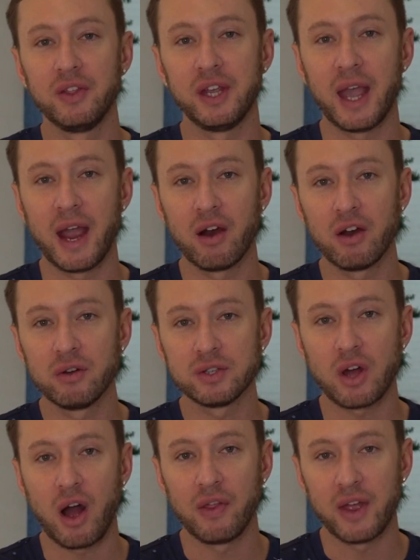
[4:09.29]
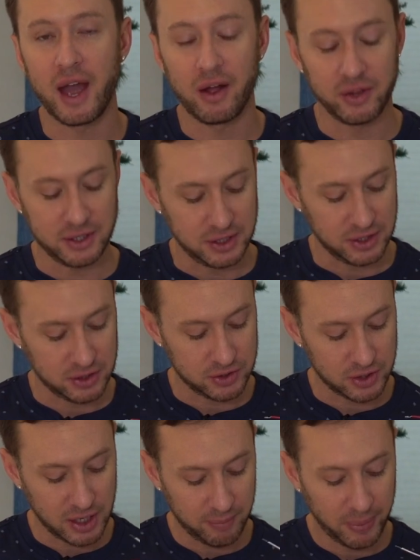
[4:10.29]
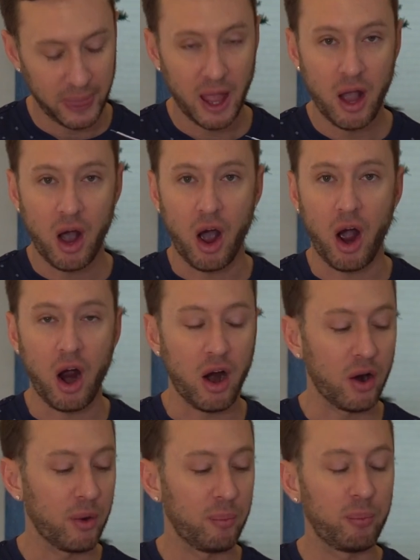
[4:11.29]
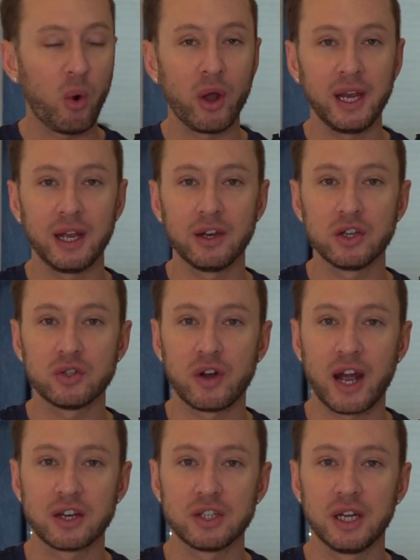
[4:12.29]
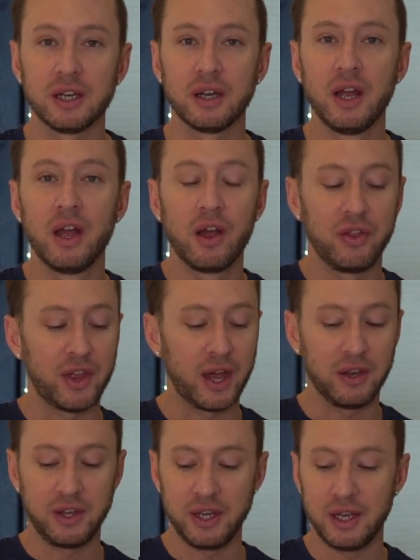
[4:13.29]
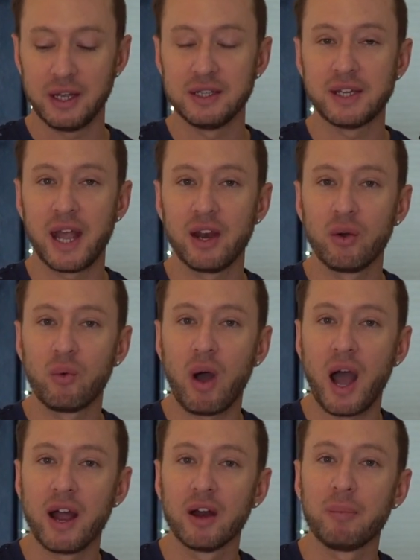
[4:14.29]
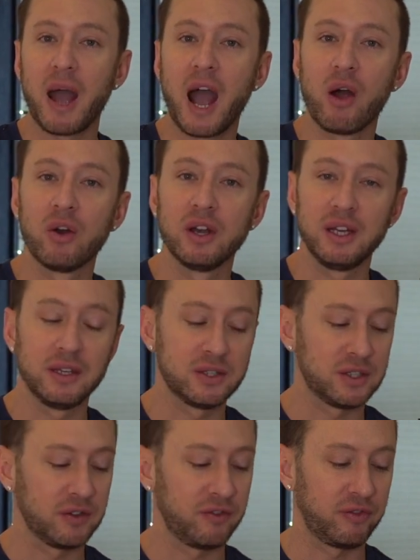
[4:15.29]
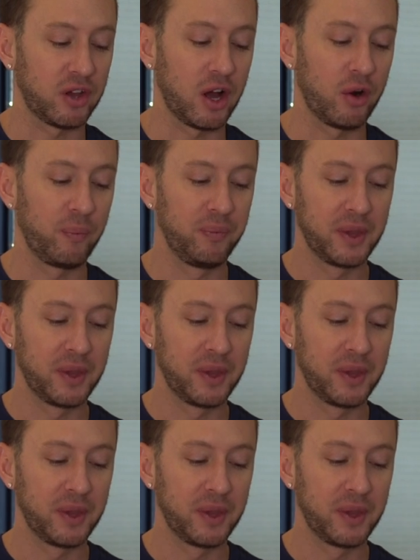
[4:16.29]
The arrows on the LED strip are pointing in a direction that the data wire power needs to flow.